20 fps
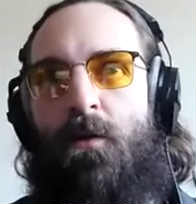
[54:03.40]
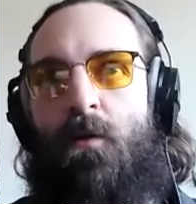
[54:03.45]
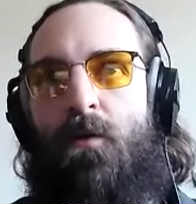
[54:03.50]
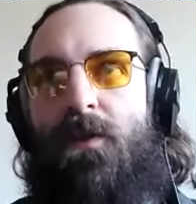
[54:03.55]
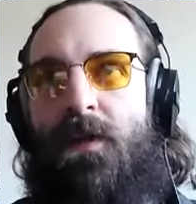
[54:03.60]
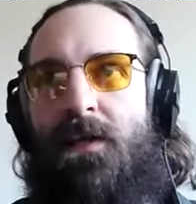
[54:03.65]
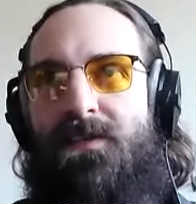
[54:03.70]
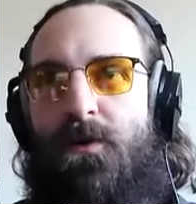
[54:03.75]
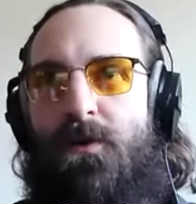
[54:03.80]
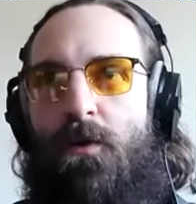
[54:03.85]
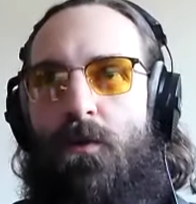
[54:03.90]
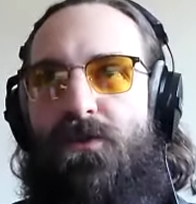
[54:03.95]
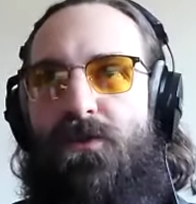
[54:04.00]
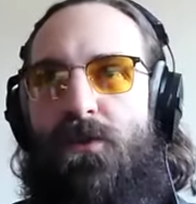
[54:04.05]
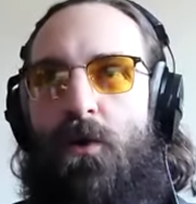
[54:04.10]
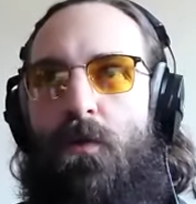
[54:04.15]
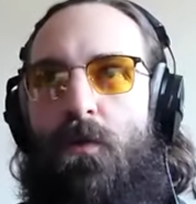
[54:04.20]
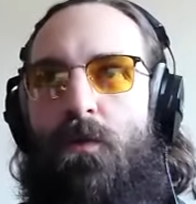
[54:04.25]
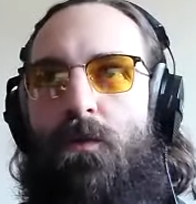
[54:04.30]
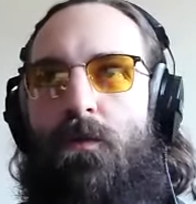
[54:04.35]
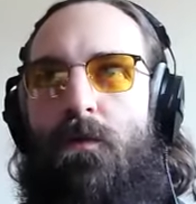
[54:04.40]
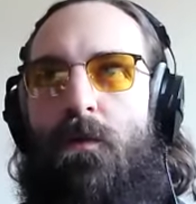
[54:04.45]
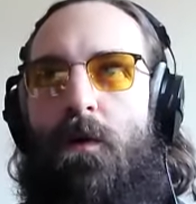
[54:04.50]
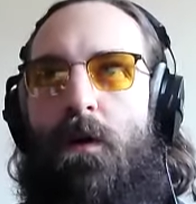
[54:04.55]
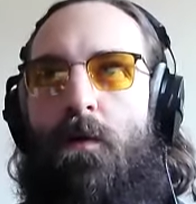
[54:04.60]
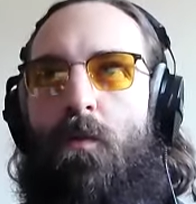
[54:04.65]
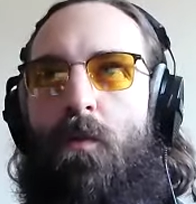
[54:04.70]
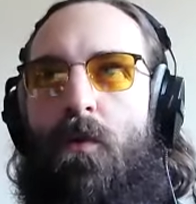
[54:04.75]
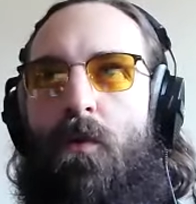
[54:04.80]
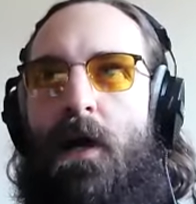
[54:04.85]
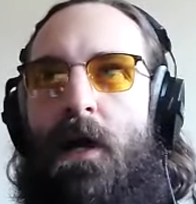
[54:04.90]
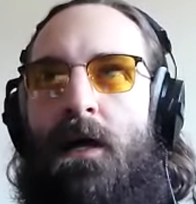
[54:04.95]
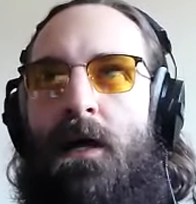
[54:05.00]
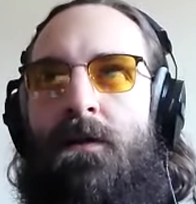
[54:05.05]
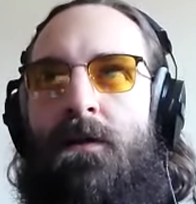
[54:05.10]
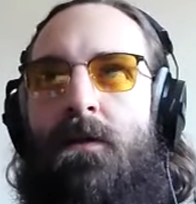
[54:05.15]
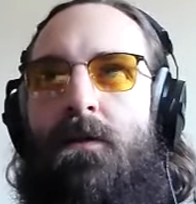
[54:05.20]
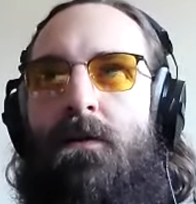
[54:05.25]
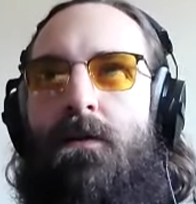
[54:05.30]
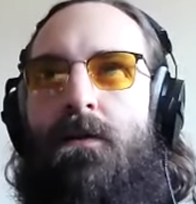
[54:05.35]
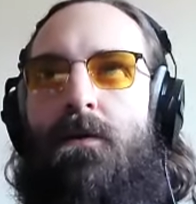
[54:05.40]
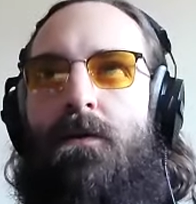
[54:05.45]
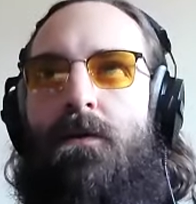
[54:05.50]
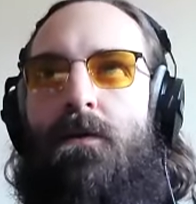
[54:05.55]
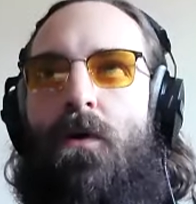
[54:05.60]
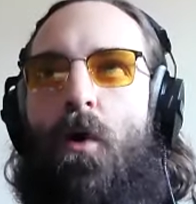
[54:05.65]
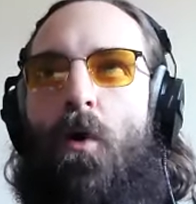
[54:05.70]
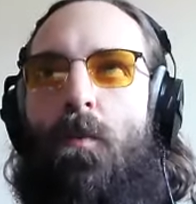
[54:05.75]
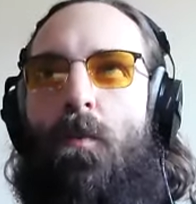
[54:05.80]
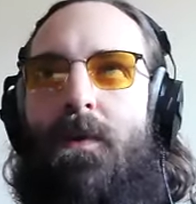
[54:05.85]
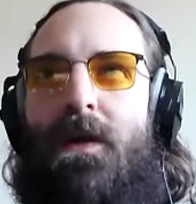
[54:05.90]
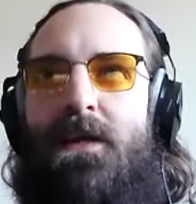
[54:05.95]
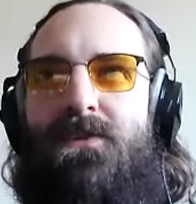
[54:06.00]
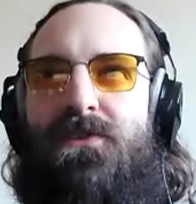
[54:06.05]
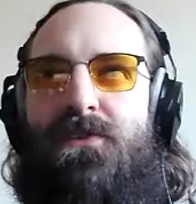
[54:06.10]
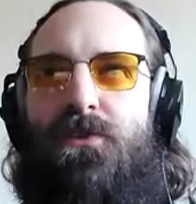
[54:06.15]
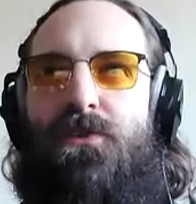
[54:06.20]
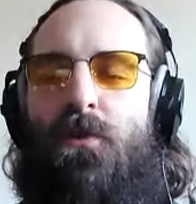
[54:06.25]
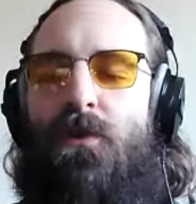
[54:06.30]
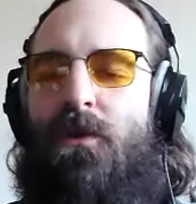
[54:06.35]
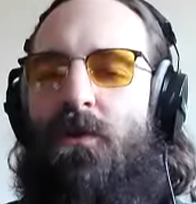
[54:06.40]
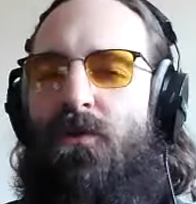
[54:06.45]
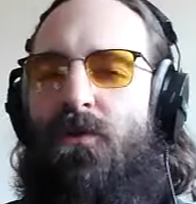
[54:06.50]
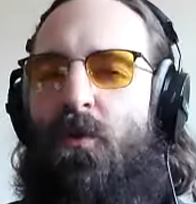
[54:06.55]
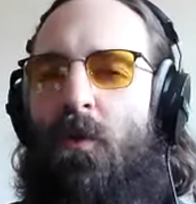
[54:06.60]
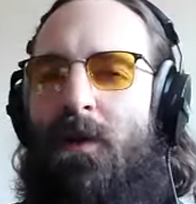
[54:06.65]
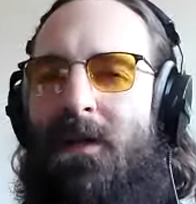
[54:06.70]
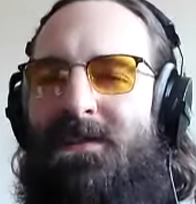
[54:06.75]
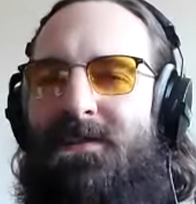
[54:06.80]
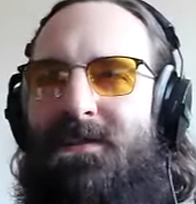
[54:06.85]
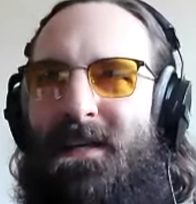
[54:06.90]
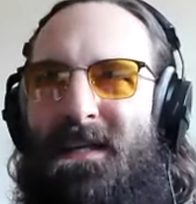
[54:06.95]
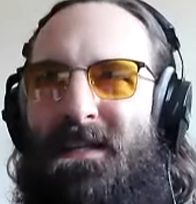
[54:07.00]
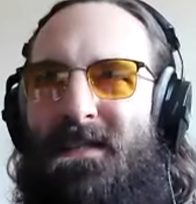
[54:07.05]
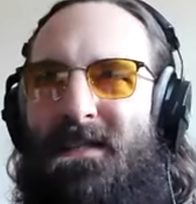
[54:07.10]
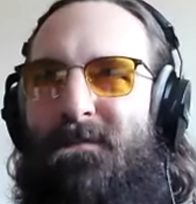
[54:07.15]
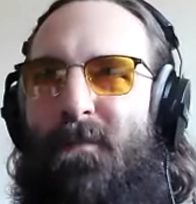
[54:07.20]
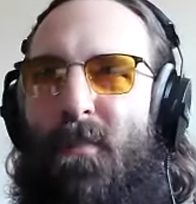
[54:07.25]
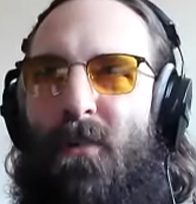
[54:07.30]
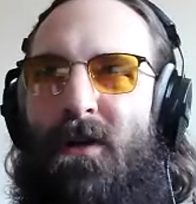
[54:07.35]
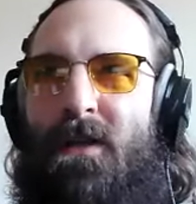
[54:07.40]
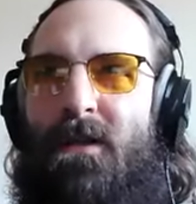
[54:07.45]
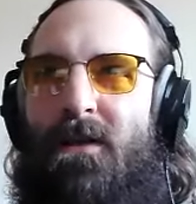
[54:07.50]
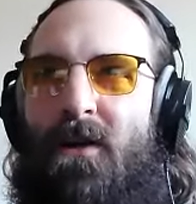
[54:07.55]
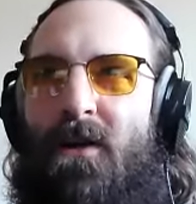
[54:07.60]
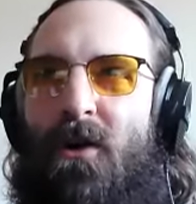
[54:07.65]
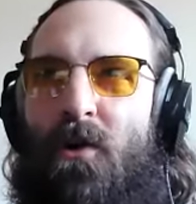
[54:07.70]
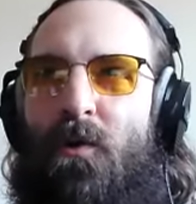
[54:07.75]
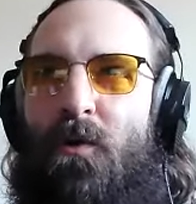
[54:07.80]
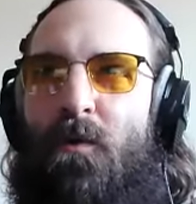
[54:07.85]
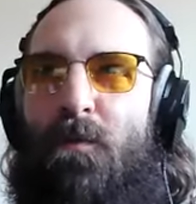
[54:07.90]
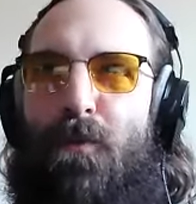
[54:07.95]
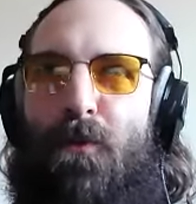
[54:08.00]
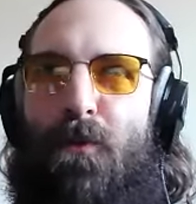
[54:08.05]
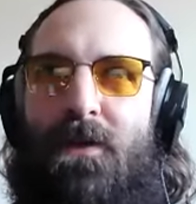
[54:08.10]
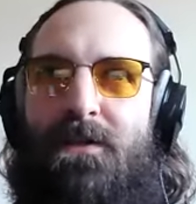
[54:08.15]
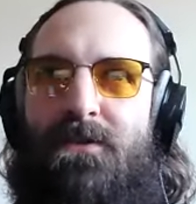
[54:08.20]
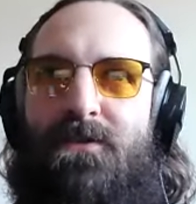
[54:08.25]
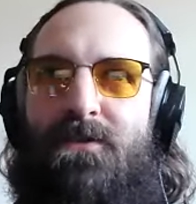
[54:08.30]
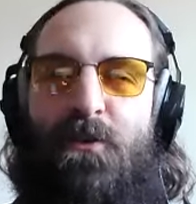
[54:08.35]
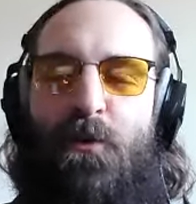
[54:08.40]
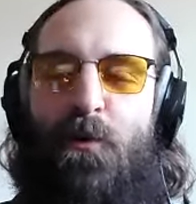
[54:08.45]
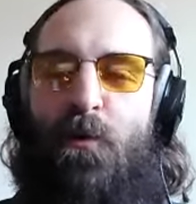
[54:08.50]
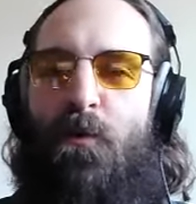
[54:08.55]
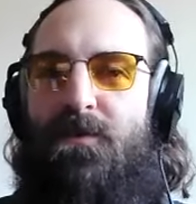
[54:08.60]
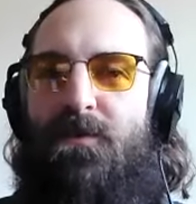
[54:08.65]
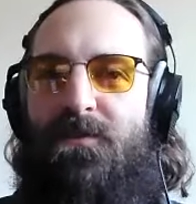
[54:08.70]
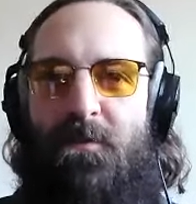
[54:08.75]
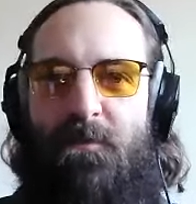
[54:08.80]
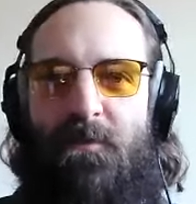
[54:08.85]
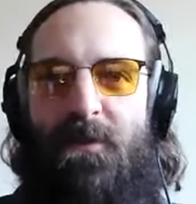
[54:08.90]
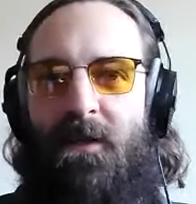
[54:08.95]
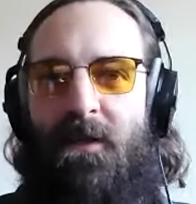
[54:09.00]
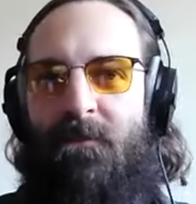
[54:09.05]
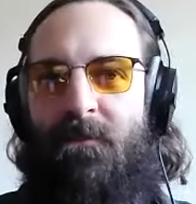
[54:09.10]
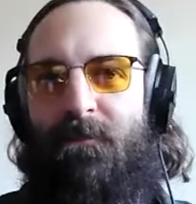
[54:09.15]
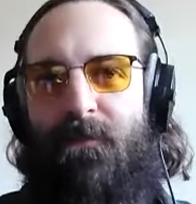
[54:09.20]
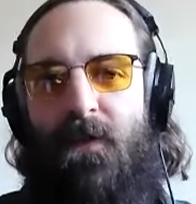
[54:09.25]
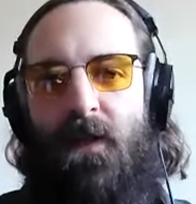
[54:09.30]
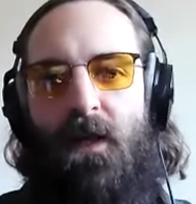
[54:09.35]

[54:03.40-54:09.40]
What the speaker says: I don't think so. So we're on OBS Studio 26.0.2 or something.